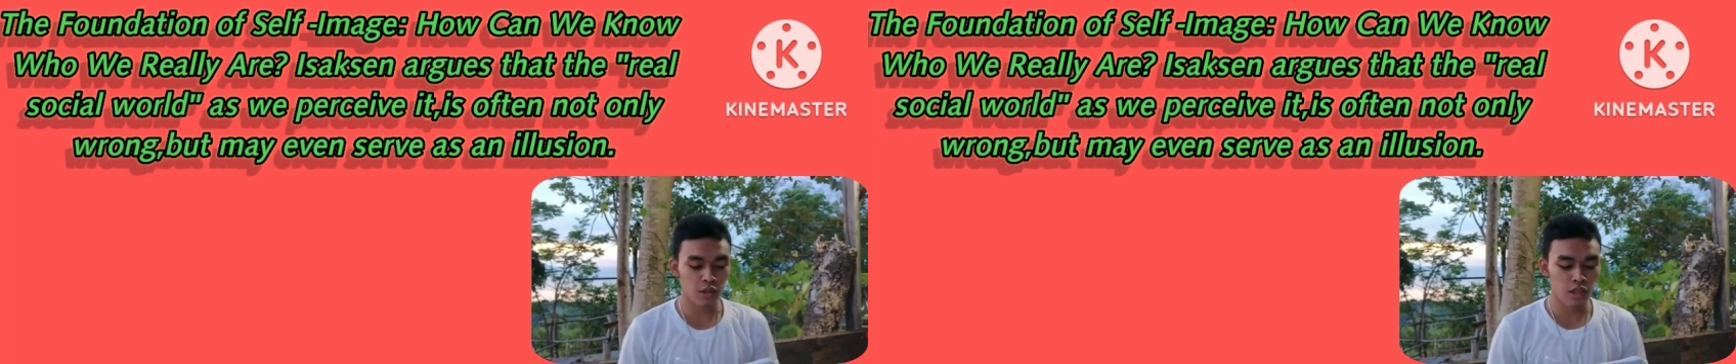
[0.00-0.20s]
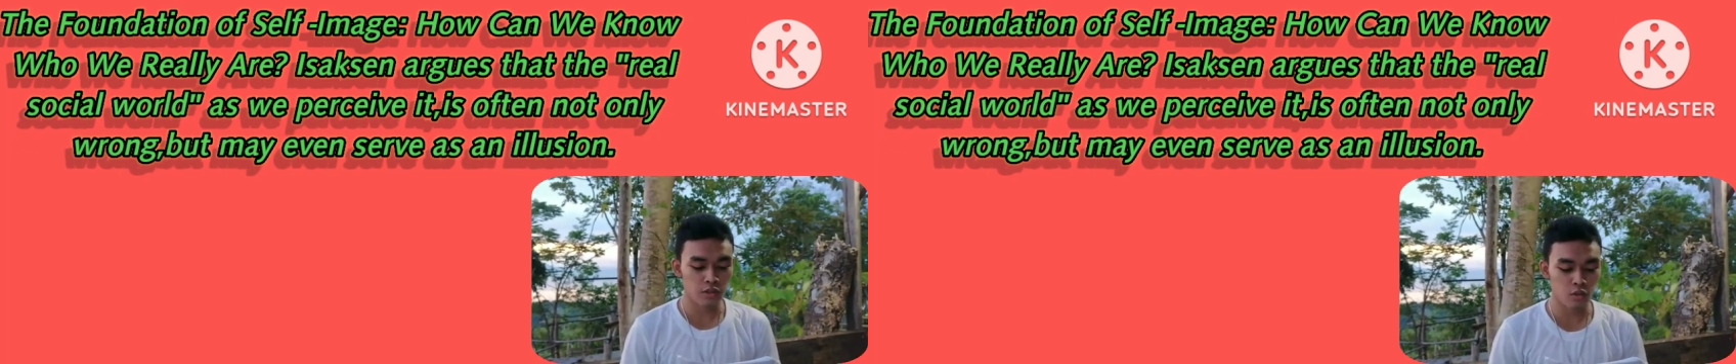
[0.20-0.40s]

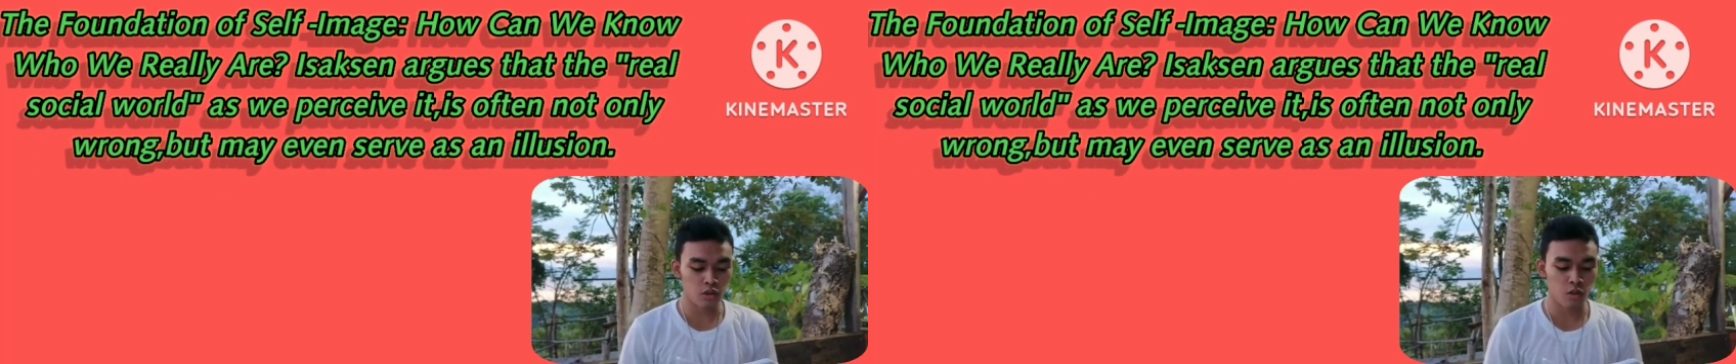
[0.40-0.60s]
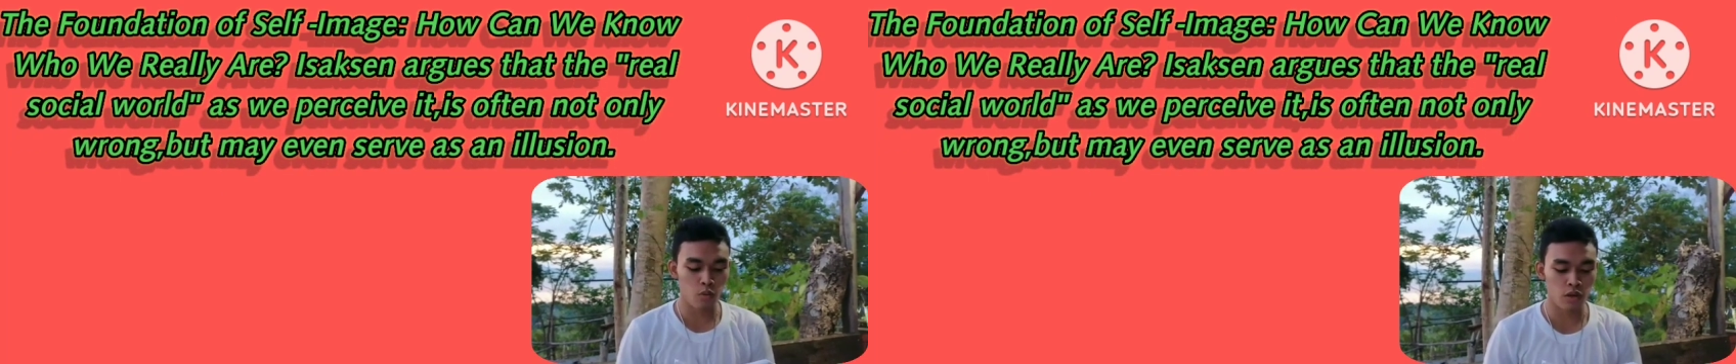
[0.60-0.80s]
real
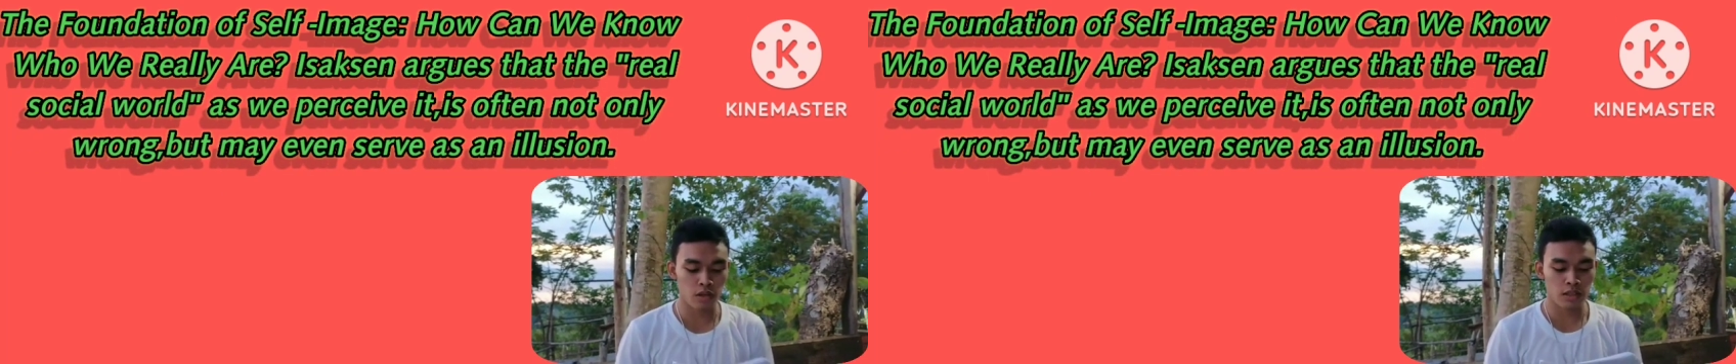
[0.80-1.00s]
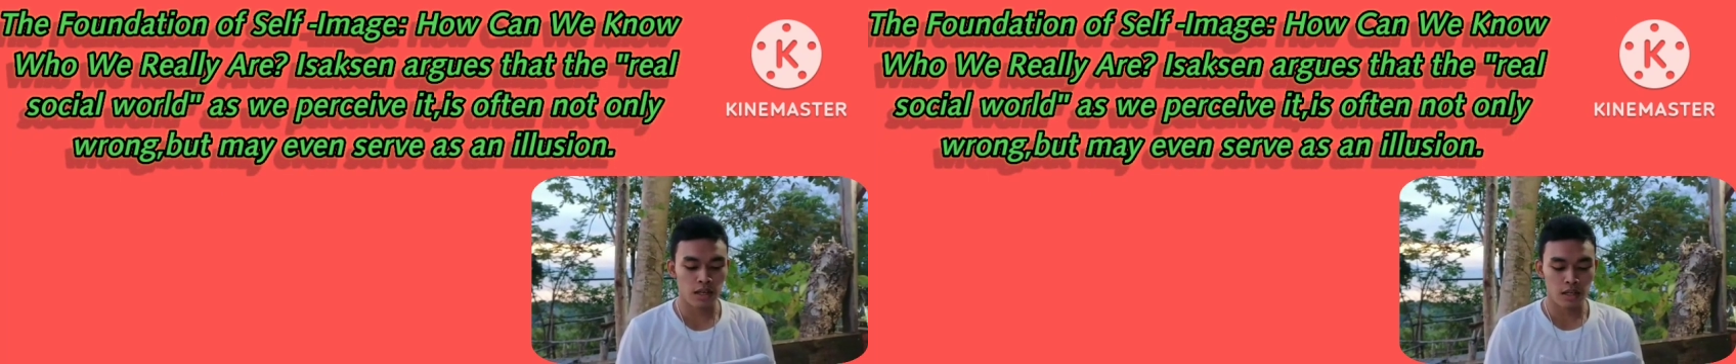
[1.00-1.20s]
social
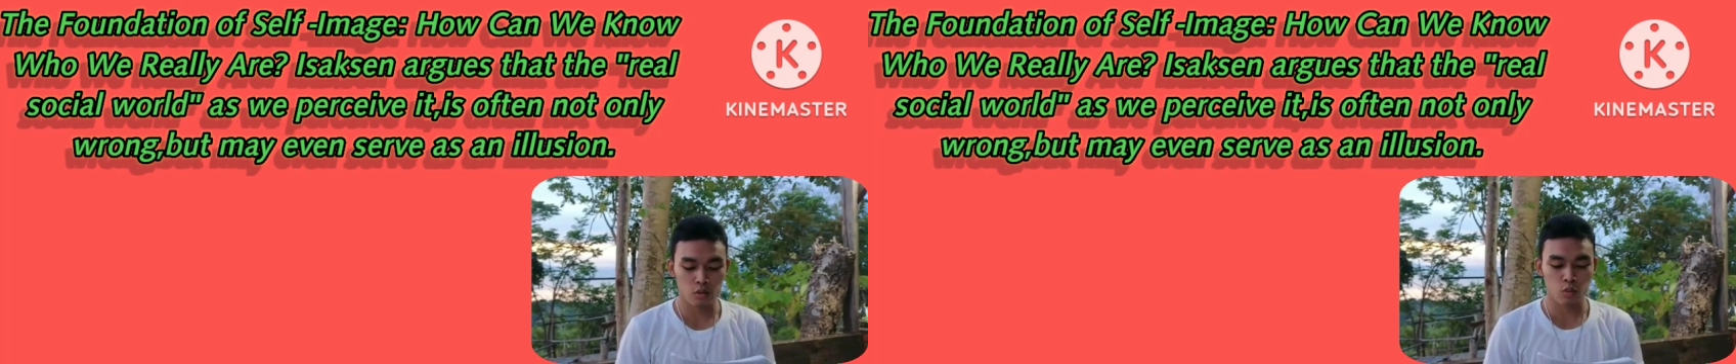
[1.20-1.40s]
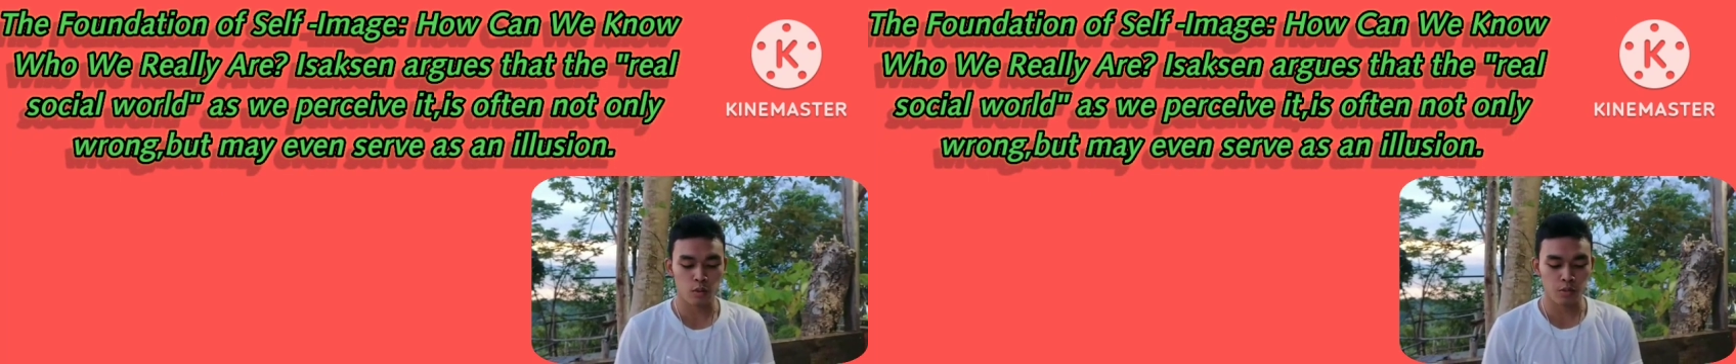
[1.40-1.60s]
world
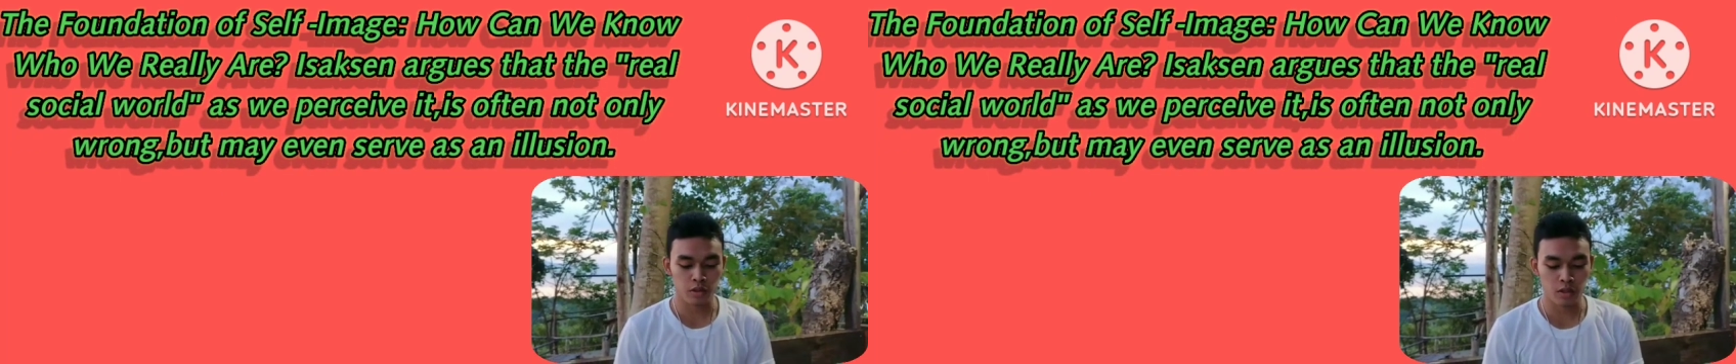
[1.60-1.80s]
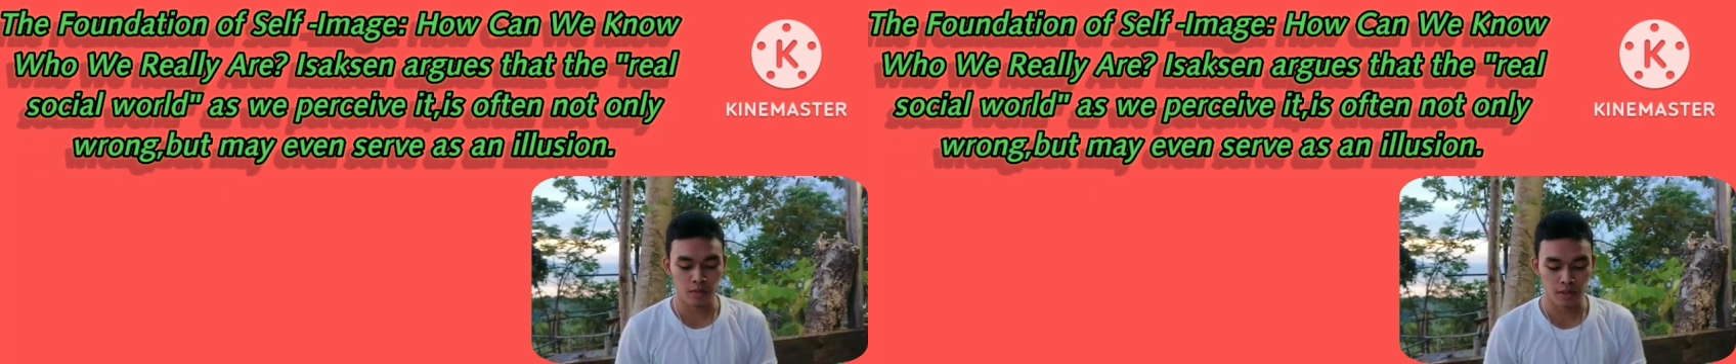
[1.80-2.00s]
as we
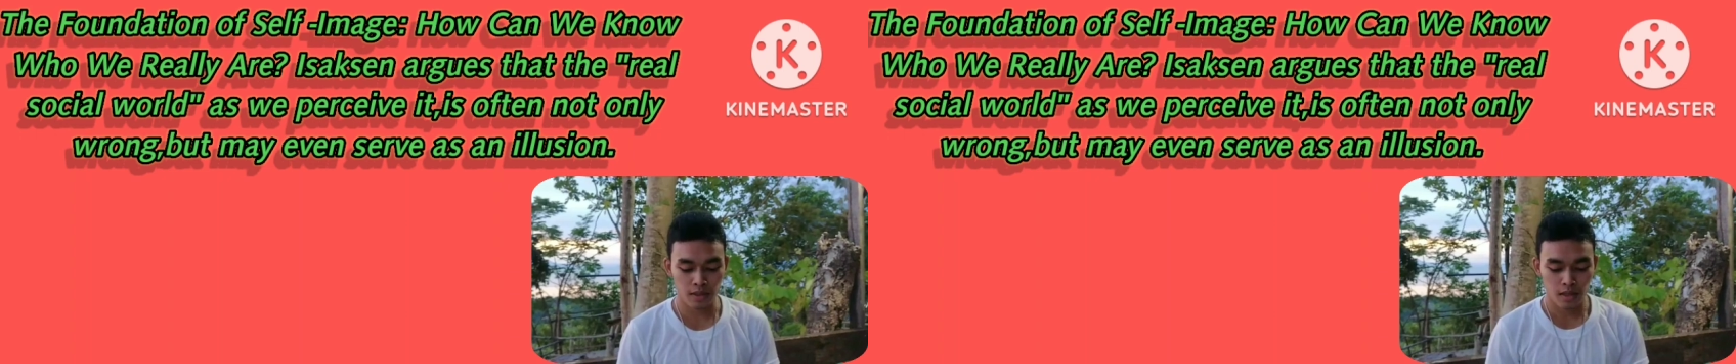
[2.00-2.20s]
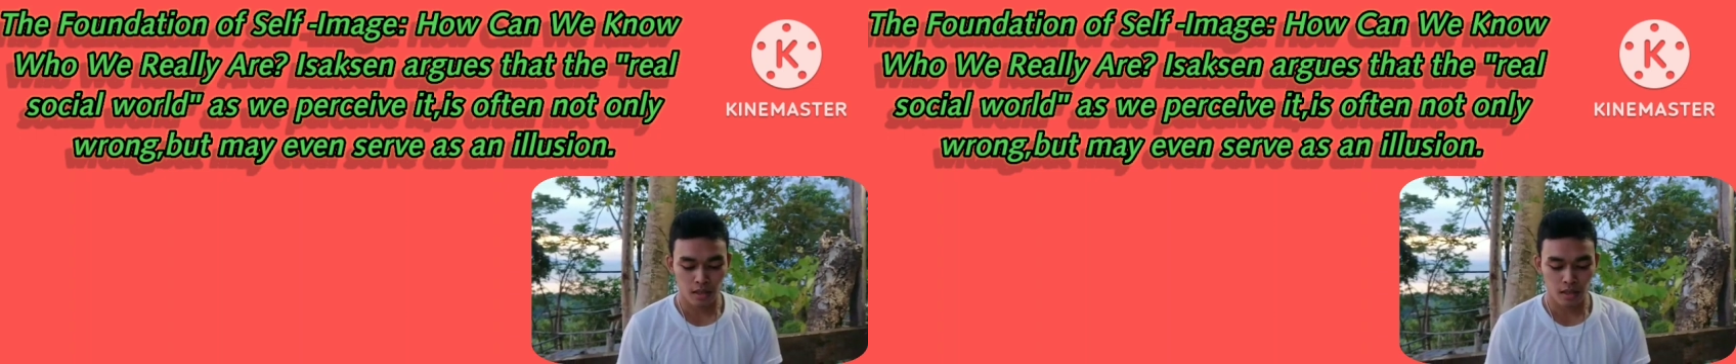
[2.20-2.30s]
perceive it